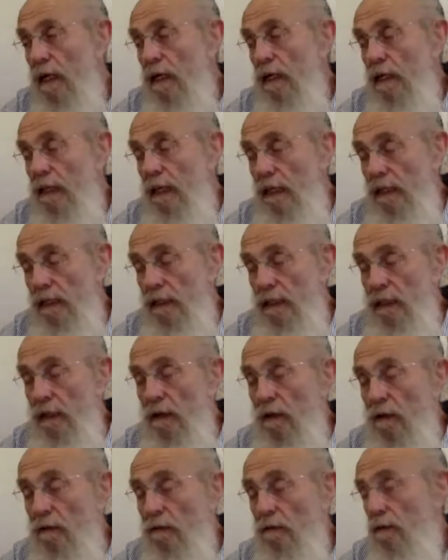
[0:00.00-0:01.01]
that the
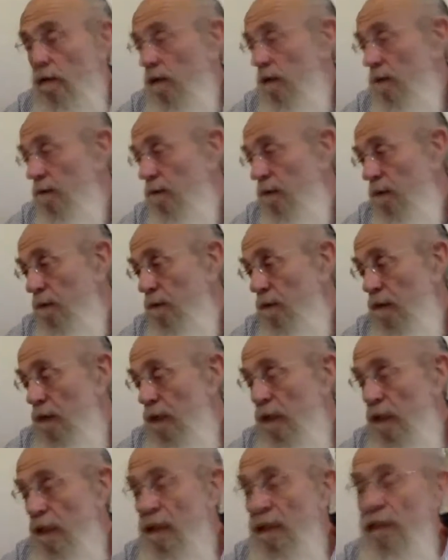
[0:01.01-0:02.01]
only people that
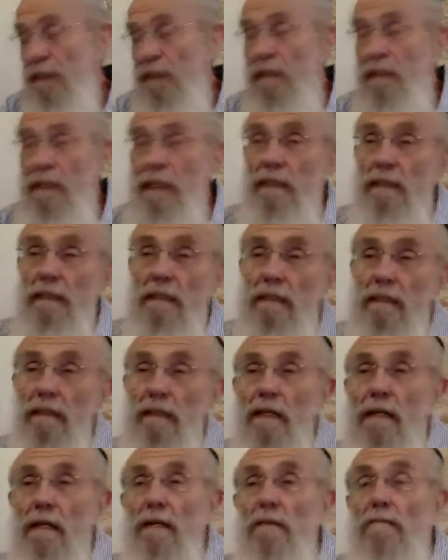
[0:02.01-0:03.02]
they're going to let
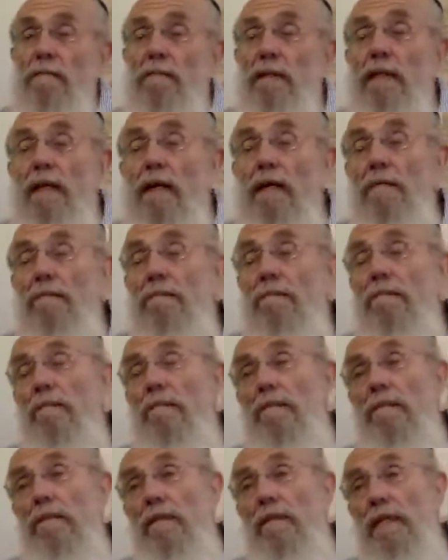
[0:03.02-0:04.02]
become
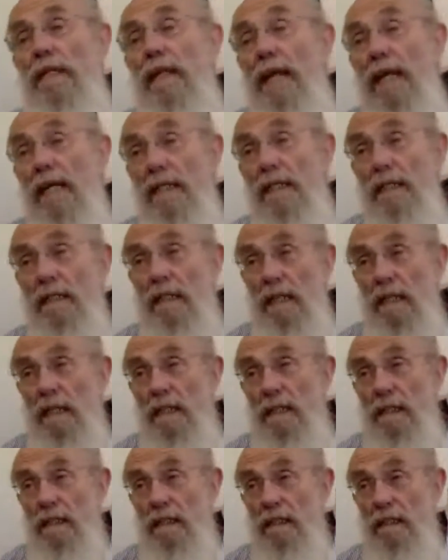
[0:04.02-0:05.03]
the
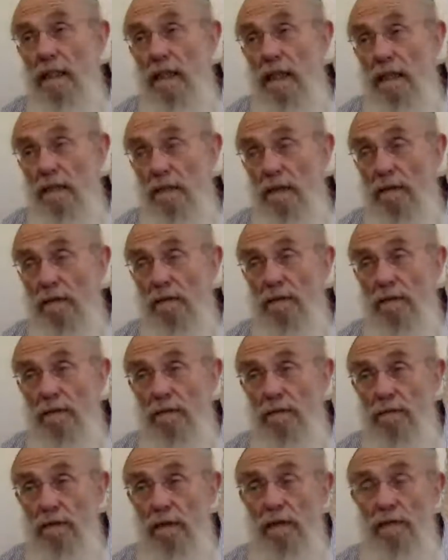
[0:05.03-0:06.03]
candidates and
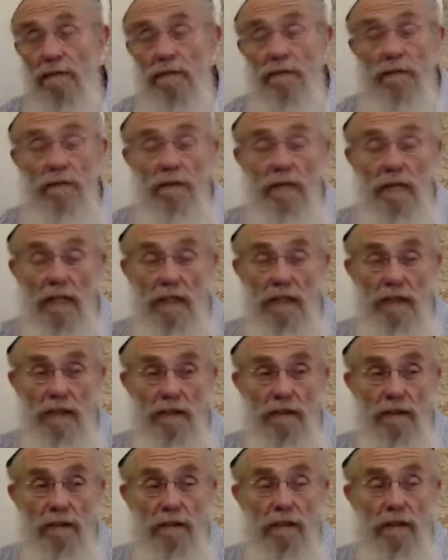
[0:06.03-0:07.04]
run for
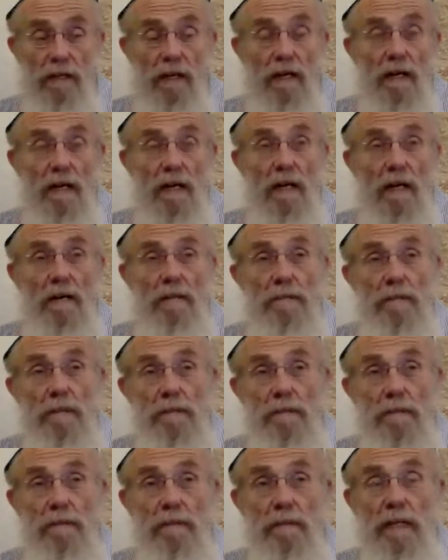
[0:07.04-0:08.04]
election are
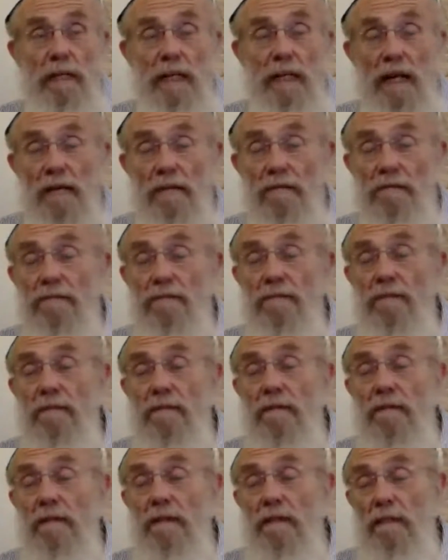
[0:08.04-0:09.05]
people that have
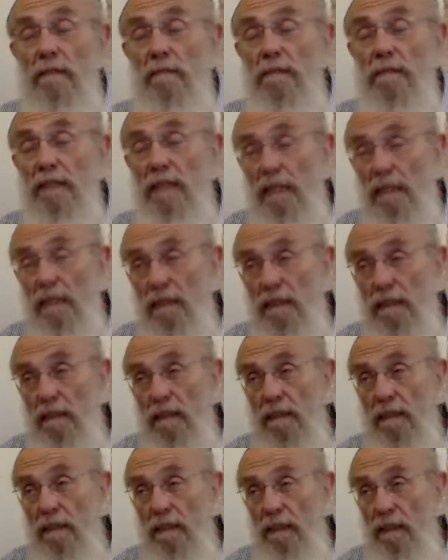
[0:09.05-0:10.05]
some
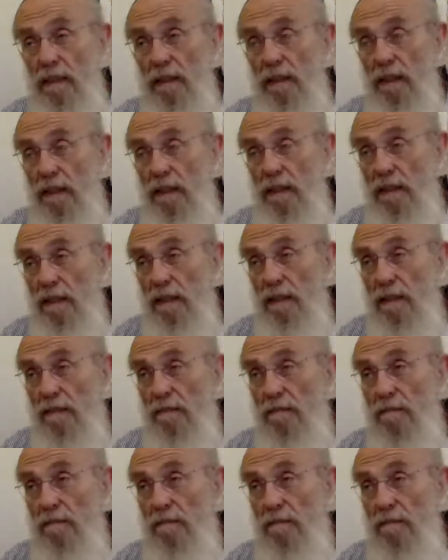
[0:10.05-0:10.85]
skeletons in their closets.